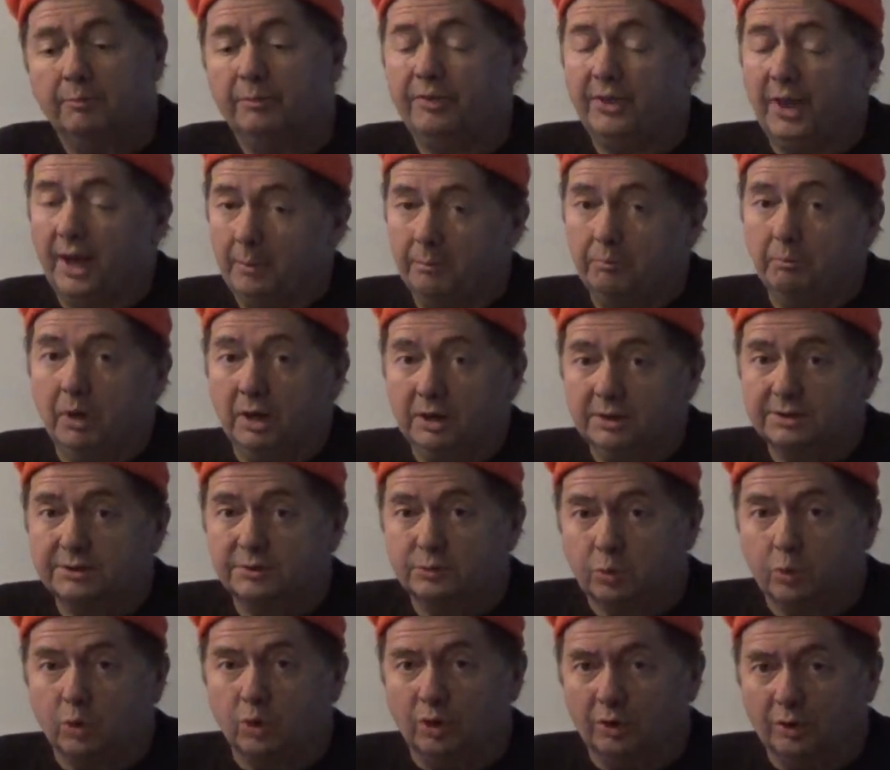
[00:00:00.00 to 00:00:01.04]
That
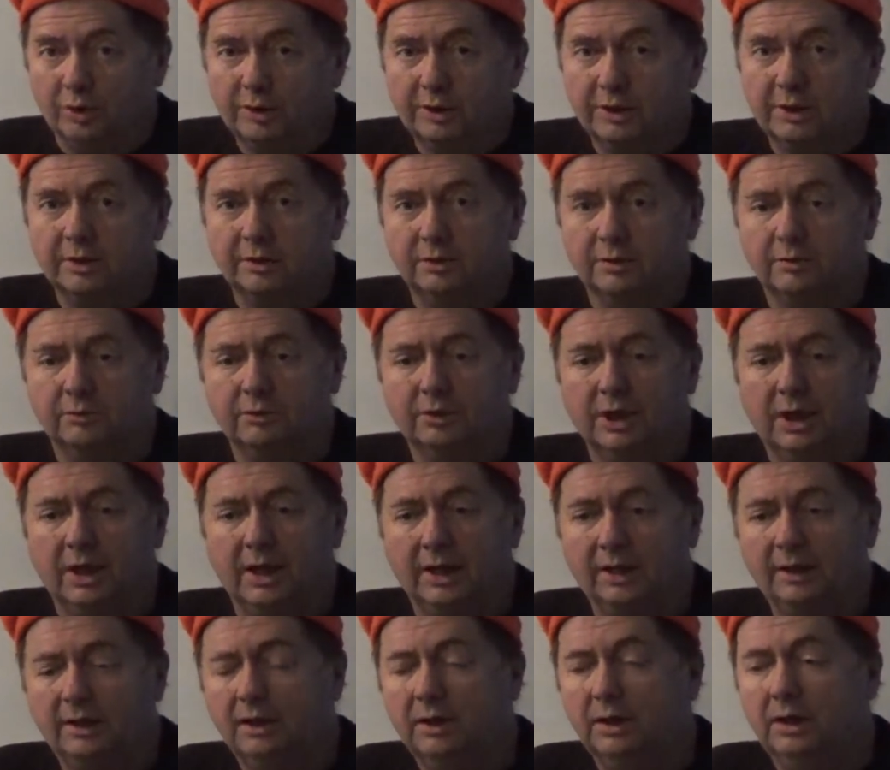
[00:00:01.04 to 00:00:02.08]
must work,
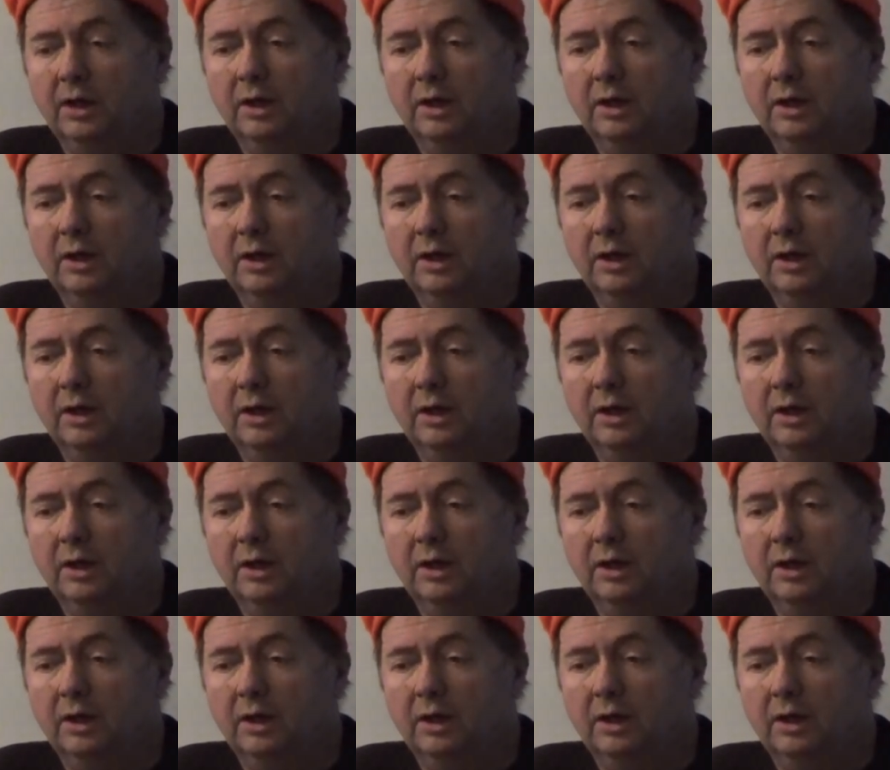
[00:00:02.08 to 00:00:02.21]
okay?